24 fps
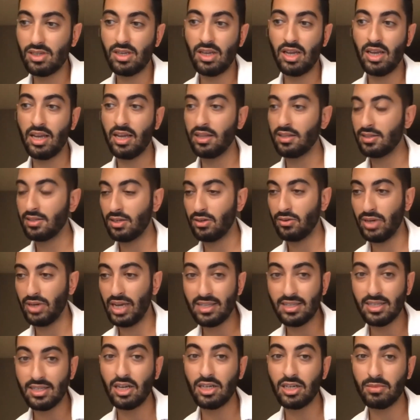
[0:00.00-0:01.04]
and
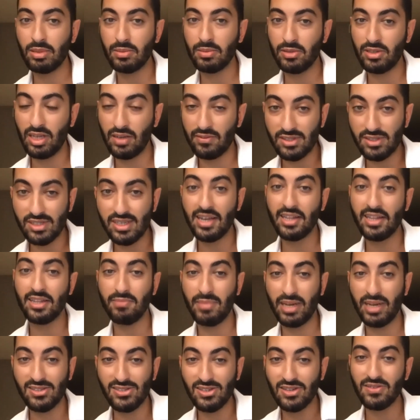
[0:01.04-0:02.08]
1,800 people have said
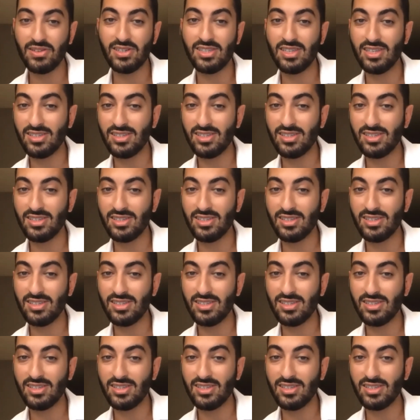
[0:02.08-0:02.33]
my service